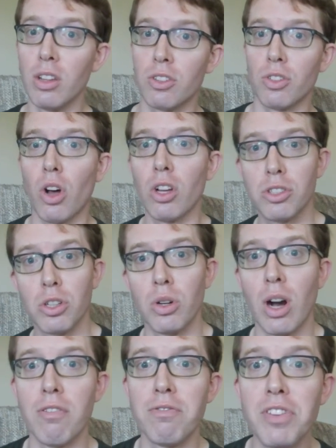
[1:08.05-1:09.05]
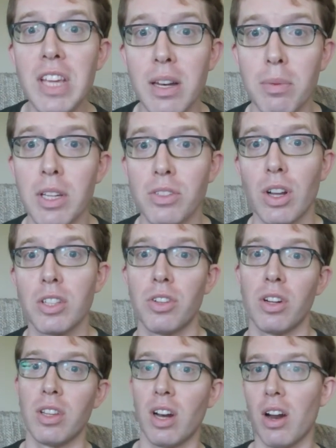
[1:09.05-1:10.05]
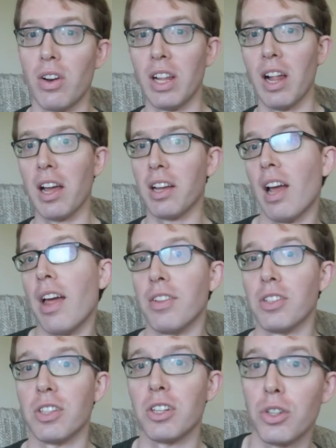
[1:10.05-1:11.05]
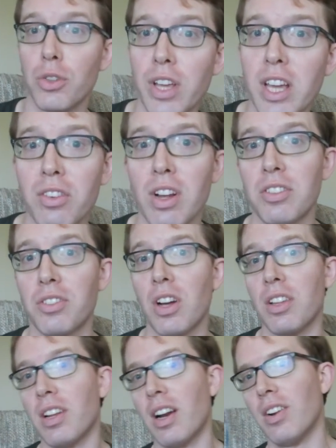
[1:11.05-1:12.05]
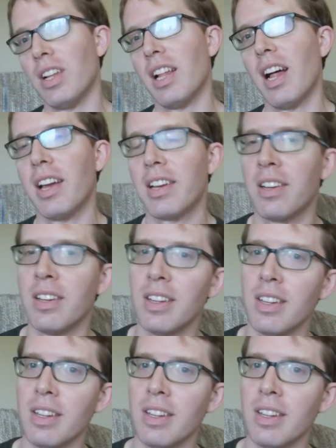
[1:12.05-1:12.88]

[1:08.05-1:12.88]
There's also a Vietnamese restaurant that I really like, and there's a Korean restaurant that I really like.